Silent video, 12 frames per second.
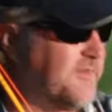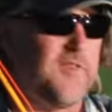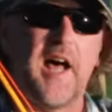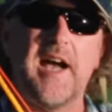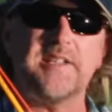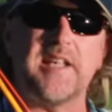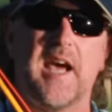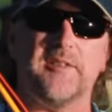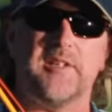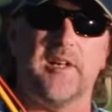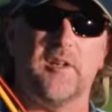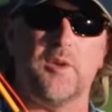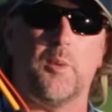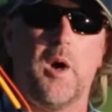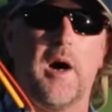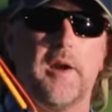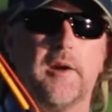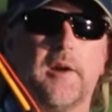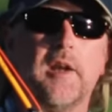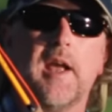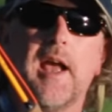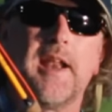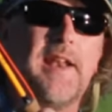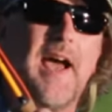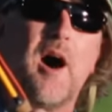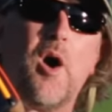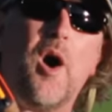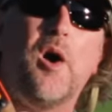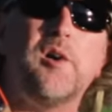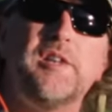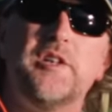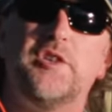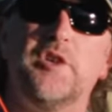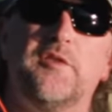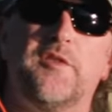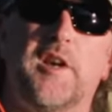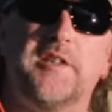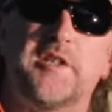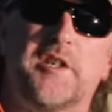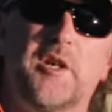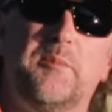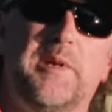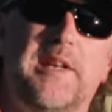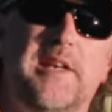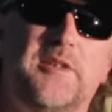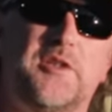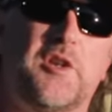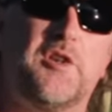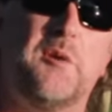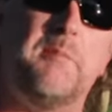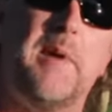fly's out there in the water. And now all you do, friends, it could be easier, you